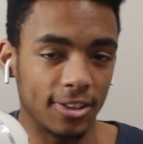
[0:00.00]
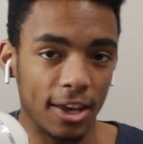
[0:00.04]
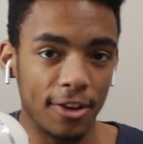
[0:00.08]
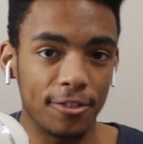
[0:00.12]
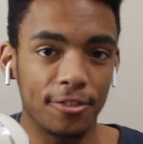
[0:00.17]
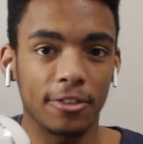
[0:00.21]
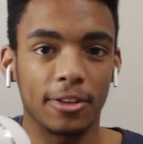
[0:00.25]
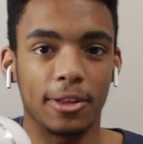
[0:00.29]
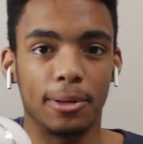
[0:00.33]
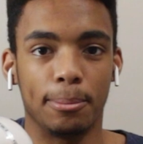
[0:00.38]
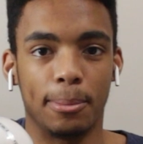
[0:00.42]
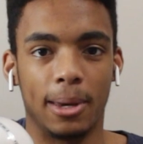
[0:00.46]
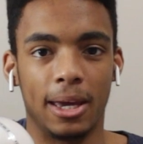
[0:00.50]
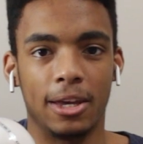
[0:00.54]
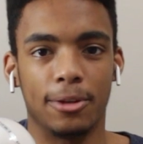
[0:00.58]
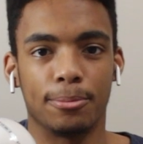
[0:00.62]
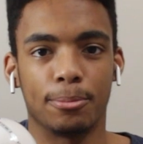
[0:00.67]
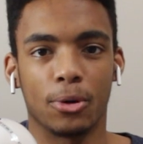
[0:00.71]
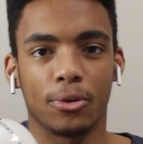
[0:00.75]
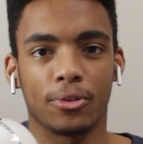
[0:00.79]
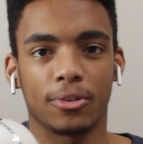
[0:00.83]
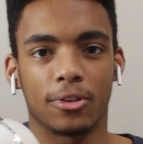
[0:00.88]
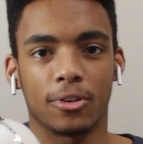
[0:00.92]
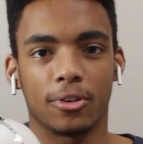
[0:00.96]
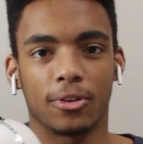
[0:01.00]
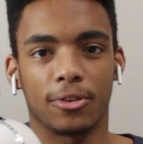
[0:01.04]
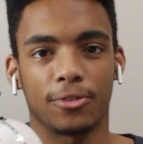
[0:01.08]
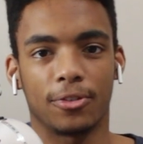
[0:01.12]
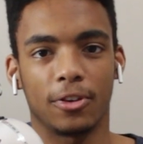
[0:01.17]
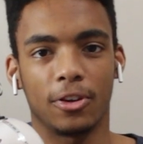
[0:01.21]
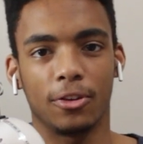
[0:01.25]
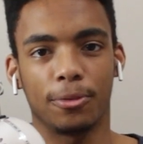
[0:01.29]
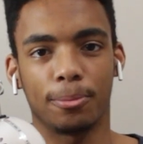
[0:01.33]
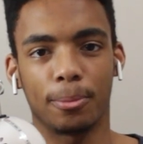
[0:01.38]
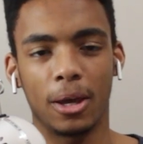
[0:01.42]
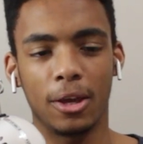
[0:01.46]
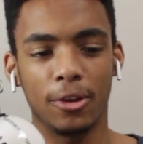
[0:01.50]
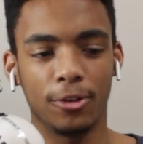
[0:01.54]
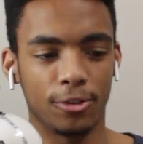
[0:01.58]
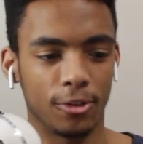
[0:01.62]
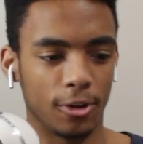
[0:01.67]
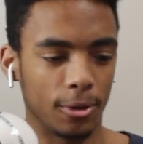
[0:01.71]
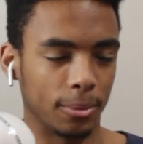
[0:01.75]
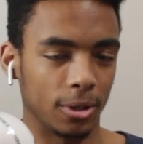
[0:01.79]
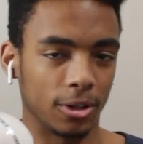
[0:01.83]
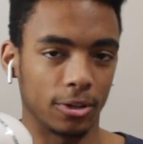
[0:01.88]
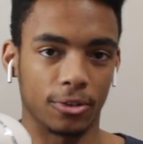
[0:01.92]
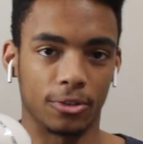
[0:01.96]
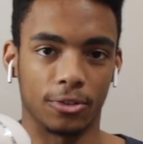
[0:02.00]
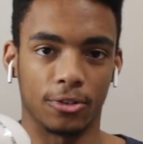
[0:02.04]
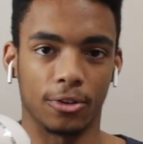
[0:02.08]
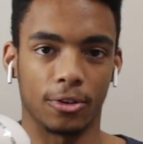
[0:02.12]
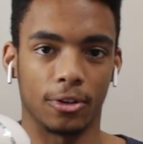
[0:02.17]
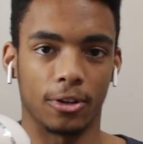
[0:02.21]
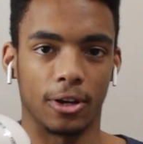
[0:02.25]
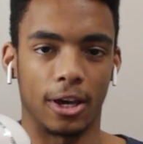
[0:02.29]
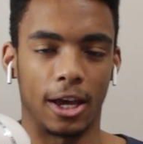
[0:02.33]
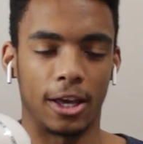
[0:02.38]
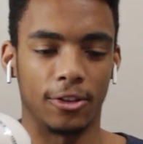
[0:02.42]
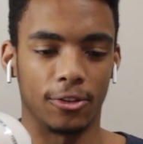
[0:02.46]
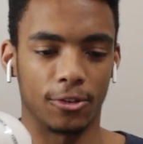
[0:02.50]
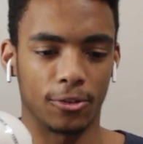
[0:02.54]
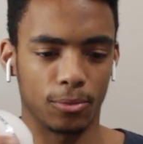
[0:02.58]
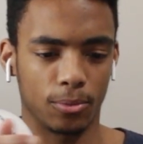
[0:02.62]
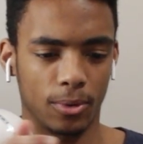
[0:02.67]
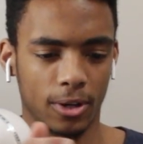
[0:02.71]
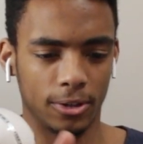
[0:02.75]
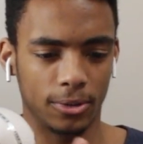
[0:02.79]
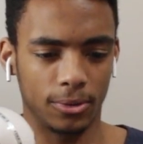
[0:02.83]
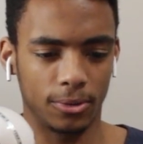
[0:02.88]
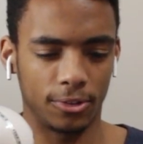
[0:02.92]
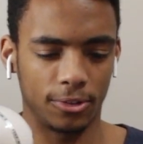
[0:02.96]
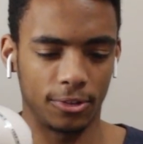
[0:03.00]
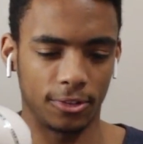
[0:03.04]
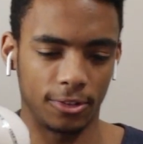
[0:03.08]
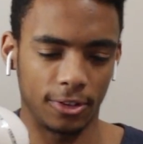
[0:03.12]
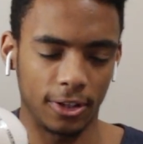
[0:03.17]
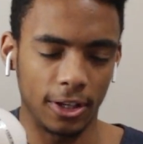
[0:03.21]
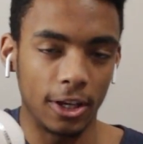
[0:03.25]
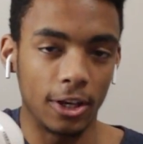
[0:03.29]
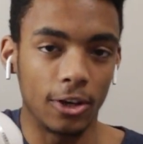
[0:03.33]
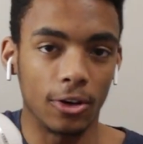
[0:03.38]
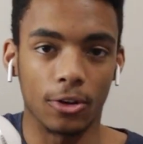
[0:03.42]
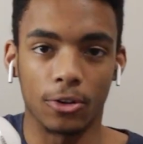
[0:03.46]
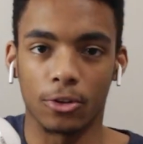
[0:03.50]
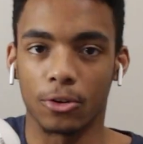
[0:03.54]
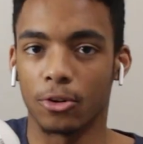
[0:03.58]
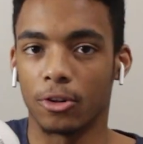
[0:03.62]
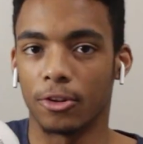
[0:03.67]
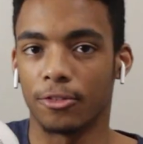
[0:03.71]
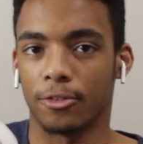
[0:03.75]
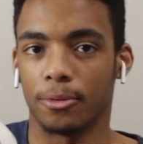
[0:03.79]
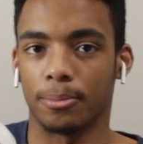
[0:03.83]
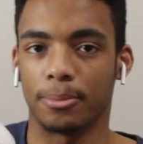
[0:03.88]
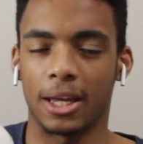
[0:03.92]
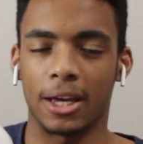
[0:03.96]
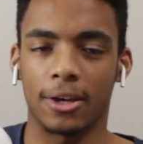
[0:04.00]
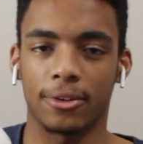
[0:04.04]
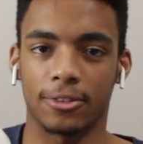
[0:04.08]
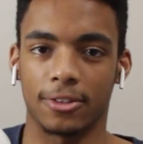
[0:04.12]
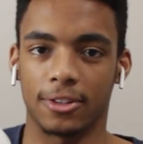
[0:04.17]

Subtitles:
definitely made most of those things mainstream on a controller, hence why you see it on all of them now